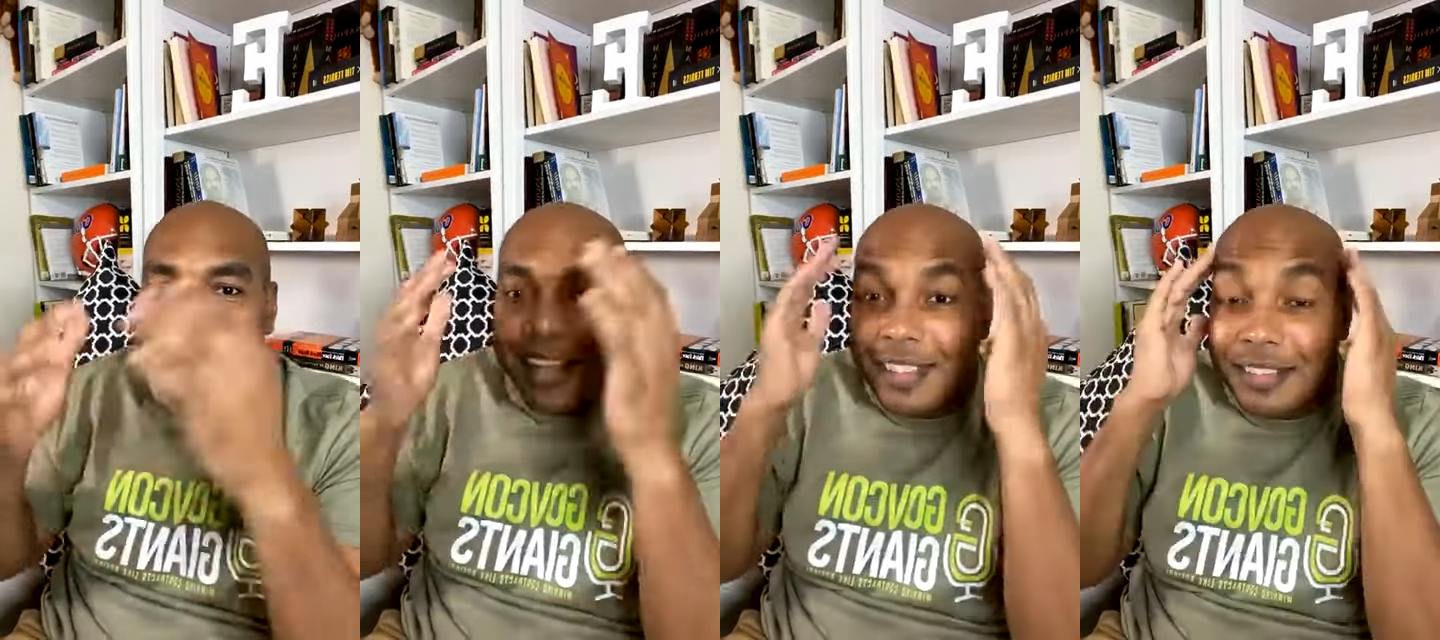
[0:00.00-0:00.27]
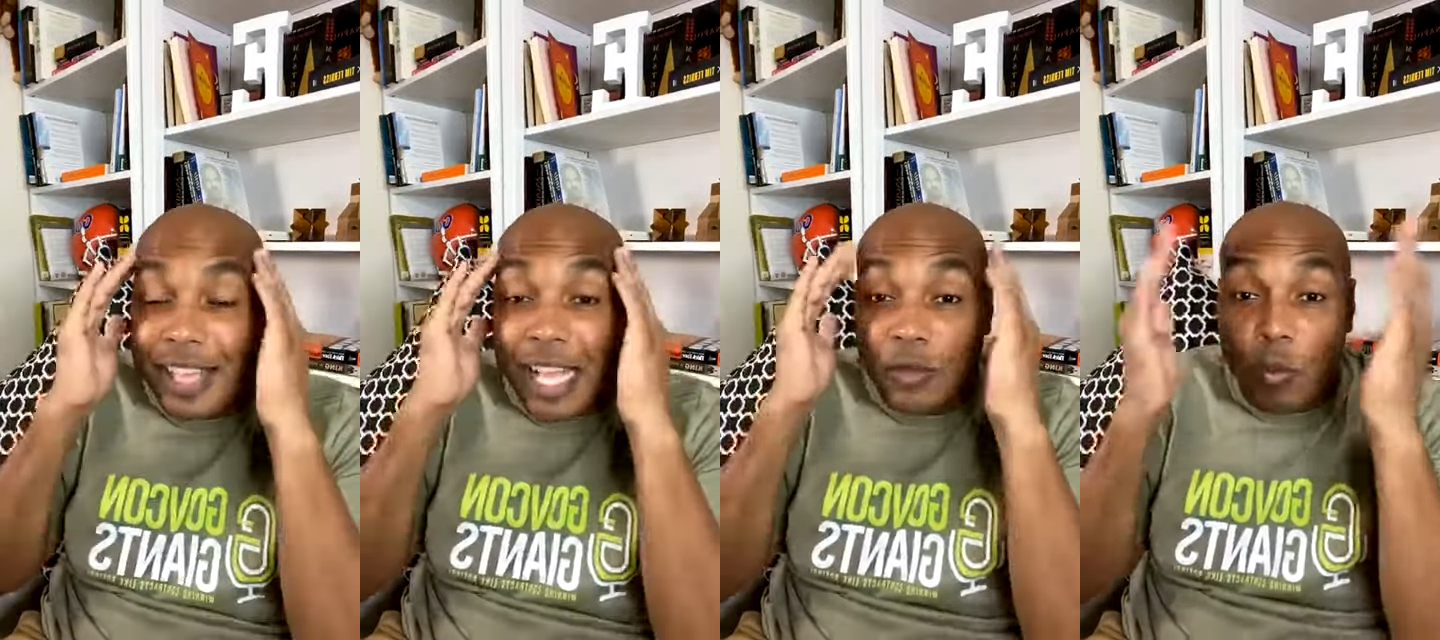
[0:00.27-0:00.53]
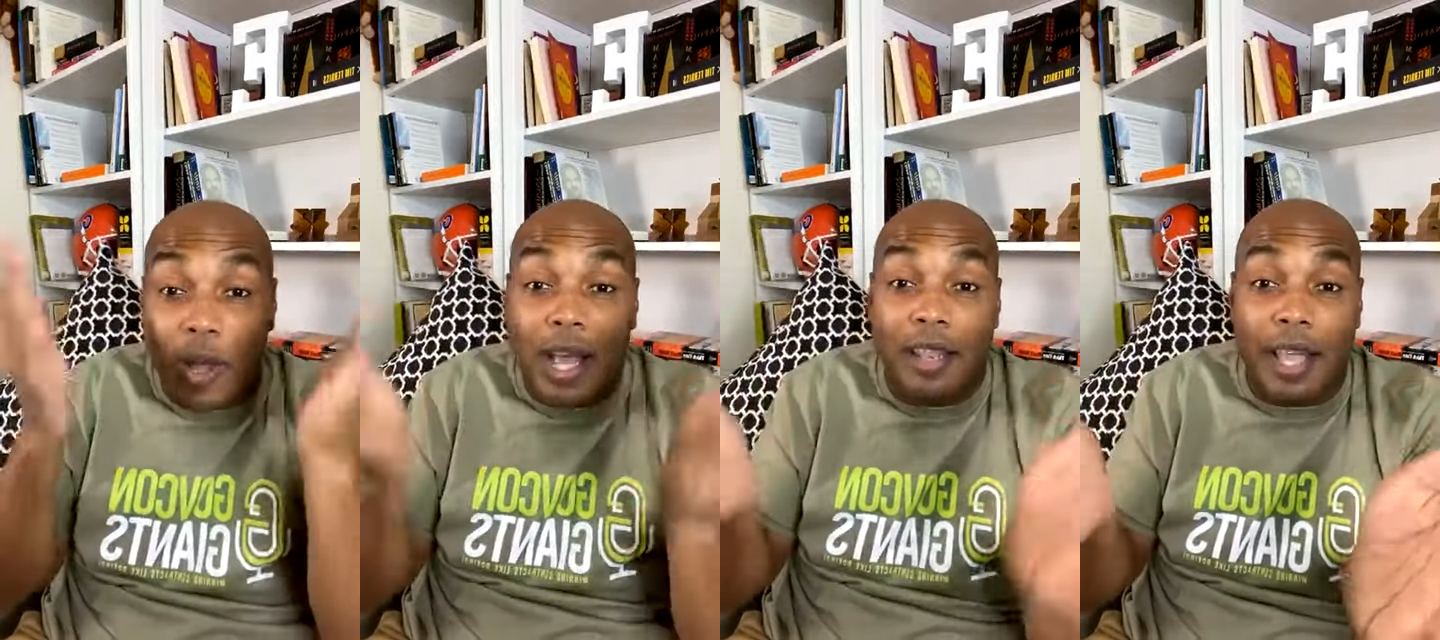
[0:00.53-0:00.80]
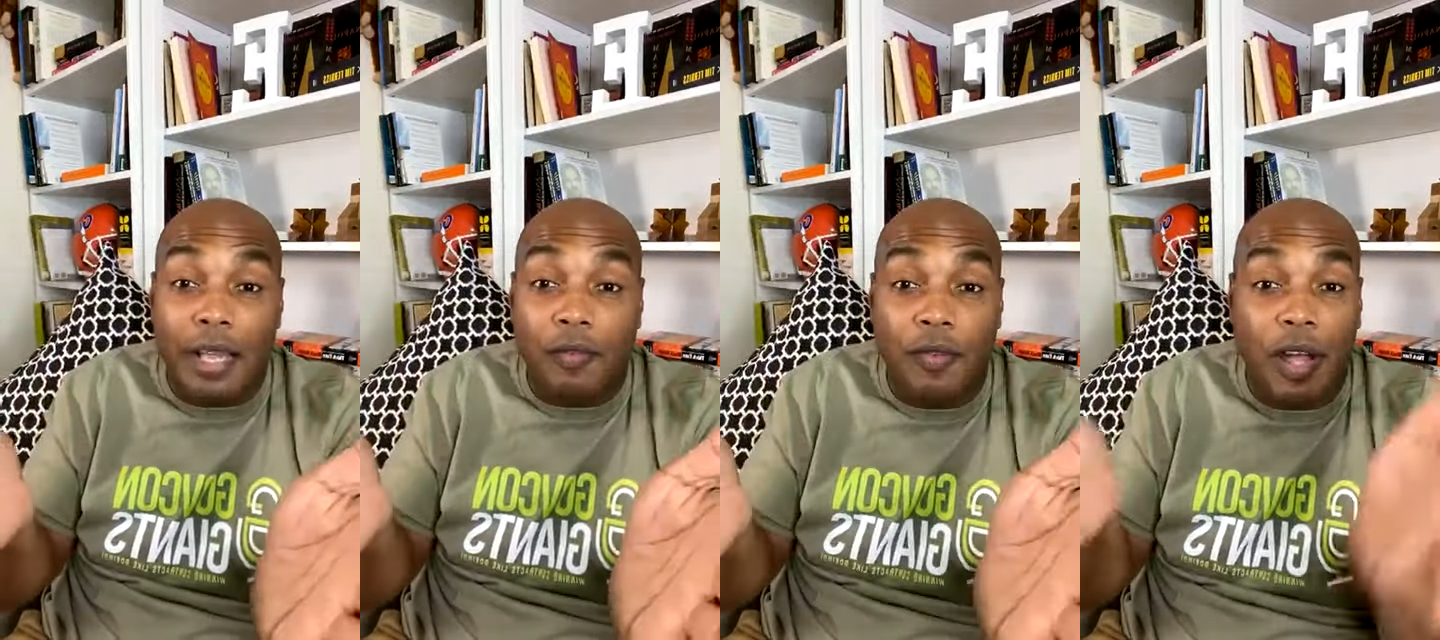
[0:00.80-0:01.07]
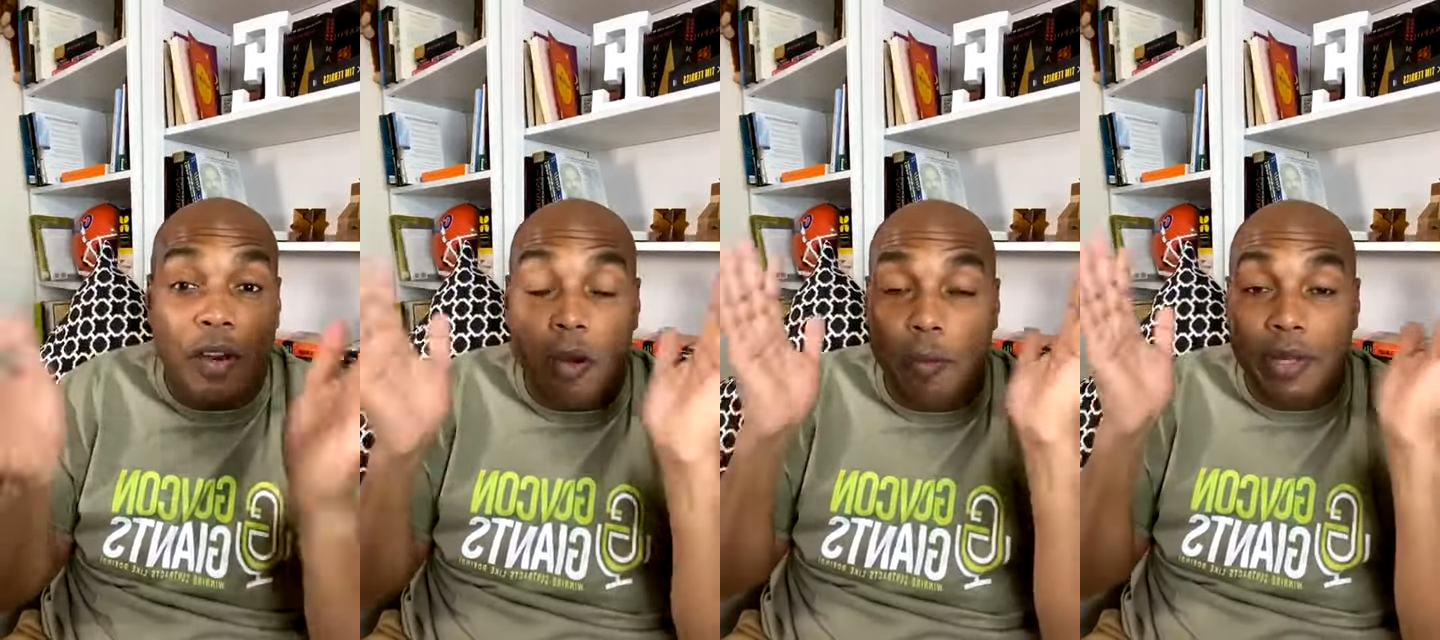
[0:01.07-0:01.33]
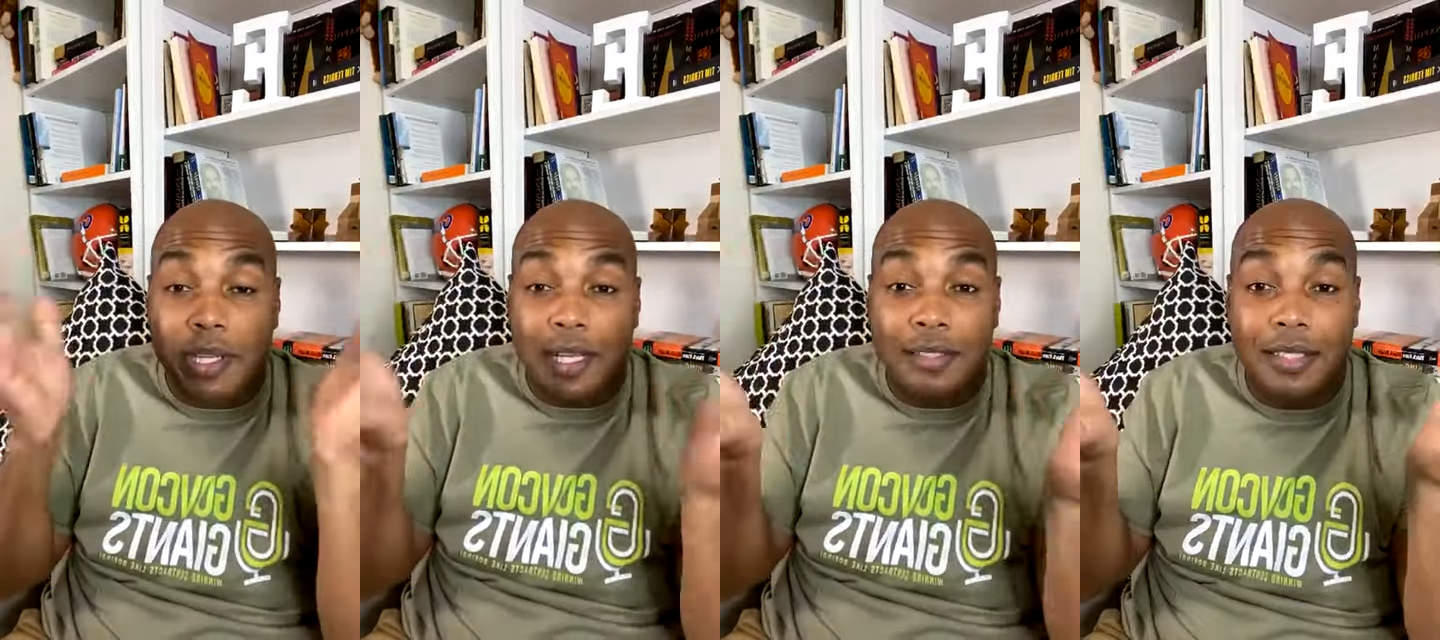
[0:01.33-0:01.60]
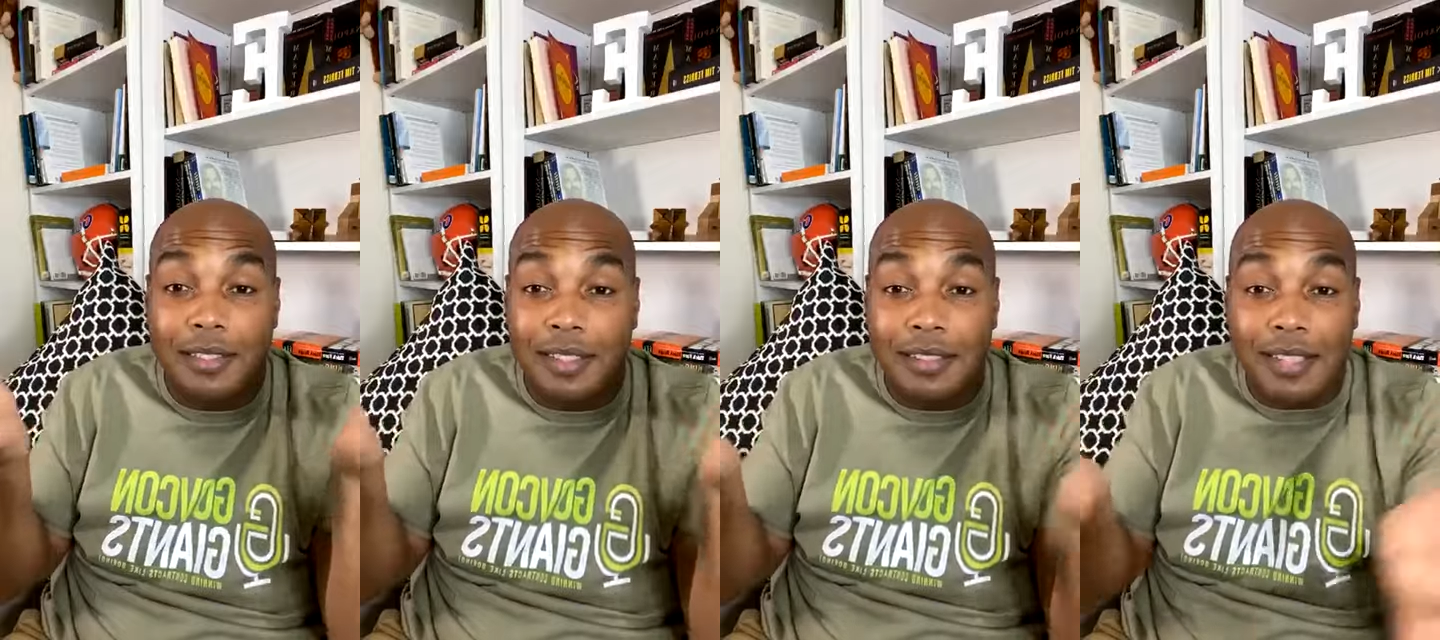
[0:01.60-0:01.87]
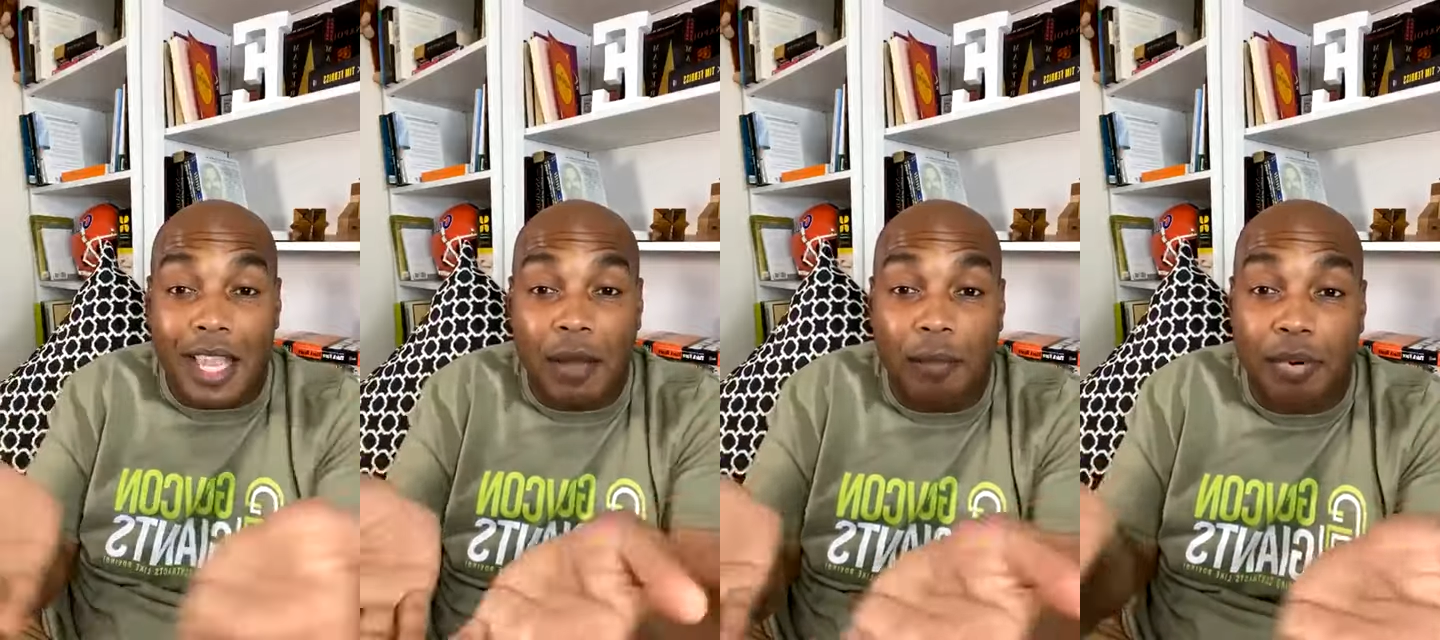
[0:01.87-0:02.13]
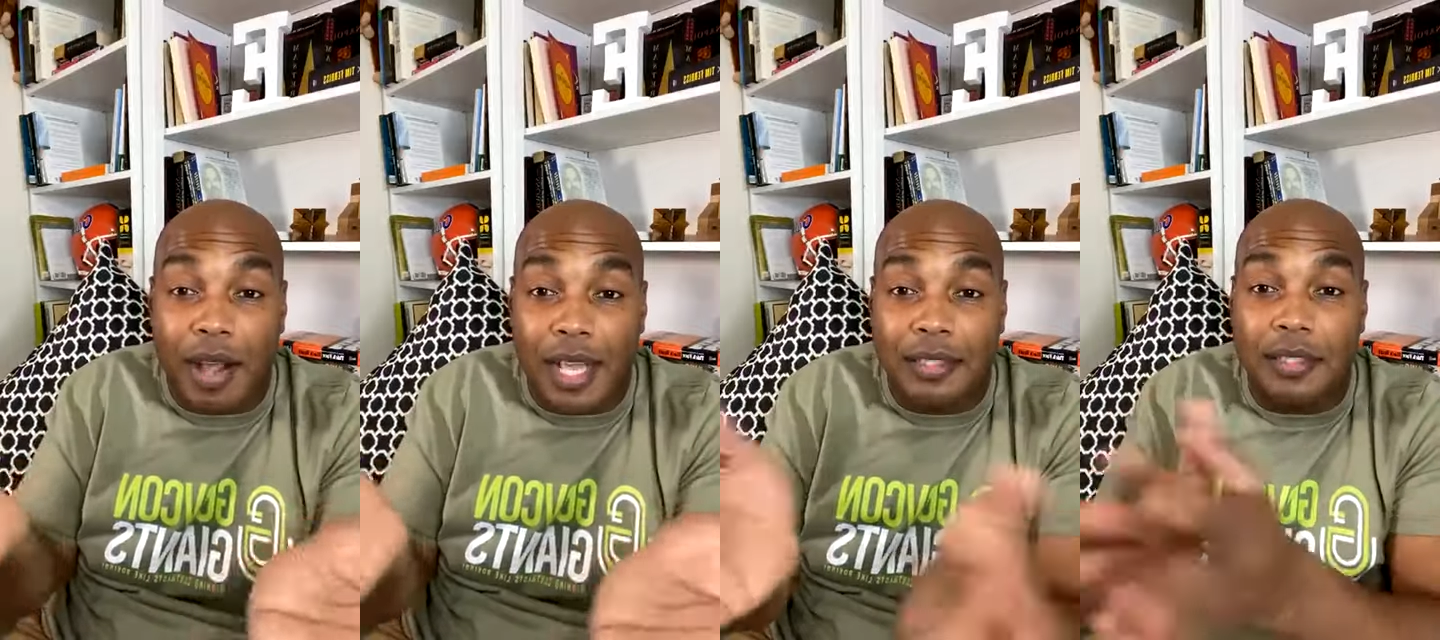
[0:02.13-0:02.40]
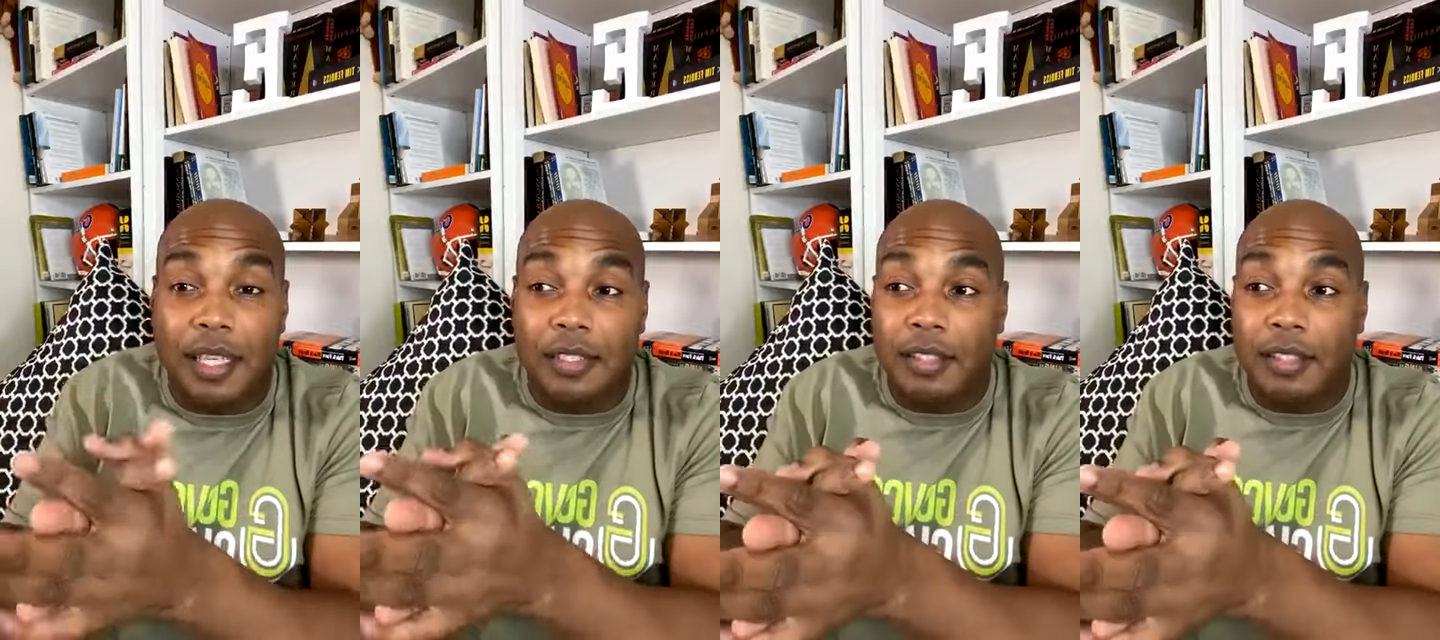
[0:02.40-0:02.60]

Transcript: That's why I like federal, because it's the same process.